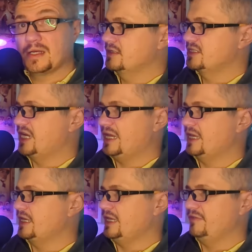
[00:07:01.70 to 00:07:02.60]

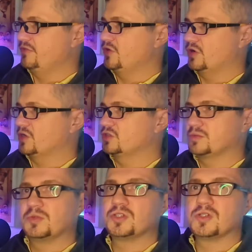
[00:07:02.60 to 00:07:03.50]
checking if your
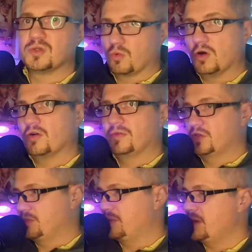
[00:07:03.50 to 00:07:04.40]
contribution is worthy to
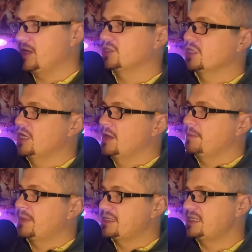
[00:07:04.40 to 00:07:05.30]
be merged.
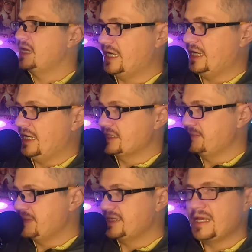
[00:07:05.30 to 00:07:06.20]
The same as a
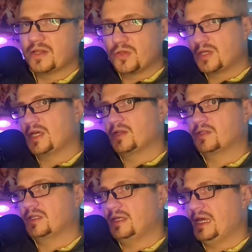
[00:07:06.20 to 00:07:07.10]
maintainer, you cannot
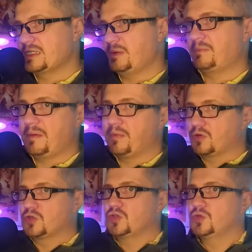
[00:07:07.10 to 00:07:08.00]
expect people
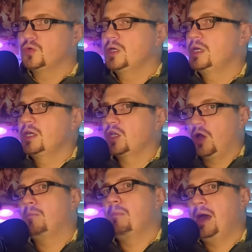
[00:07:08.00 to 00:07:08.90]
to
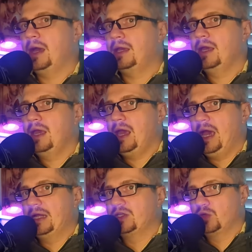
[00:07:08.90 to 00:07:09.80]
come back
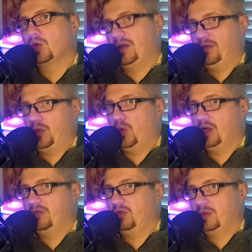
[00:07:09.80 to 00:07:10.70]
and do whatever you
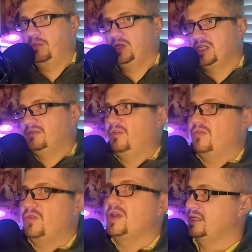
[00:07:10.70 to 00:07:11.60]
want for the project for
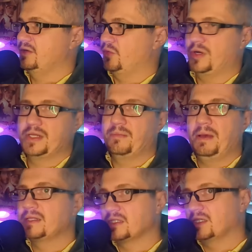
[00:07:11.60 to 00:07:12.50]
free really
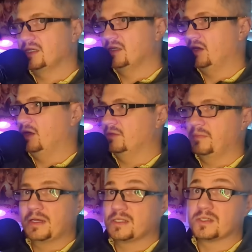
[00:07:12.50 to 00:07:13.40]
depends on
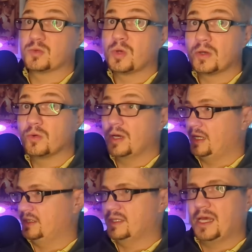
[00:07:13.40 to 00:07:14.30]
person's will
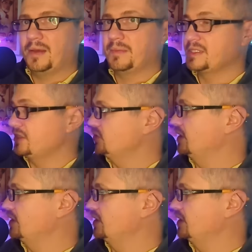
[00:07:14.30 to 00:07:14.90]
and time, etc.